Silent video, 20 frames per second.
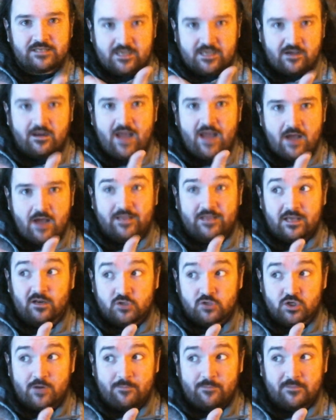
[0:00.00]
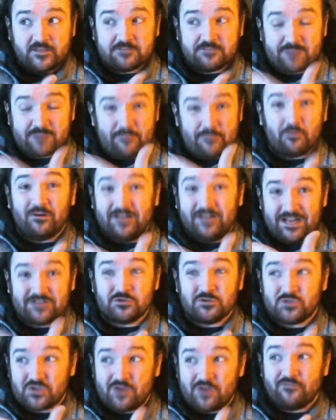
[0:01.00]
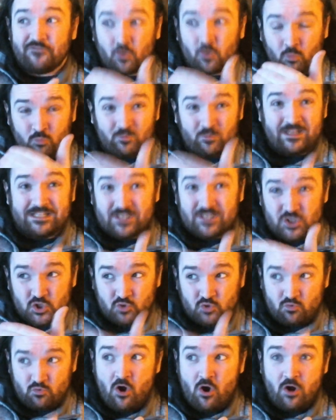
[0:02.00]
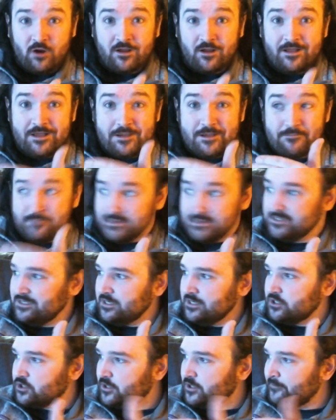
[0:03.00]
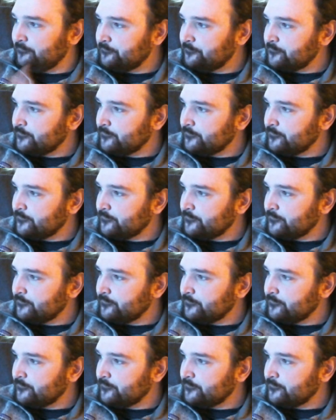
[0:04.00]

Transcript: on how to get a jump on this paper and get yourself in a really strong position.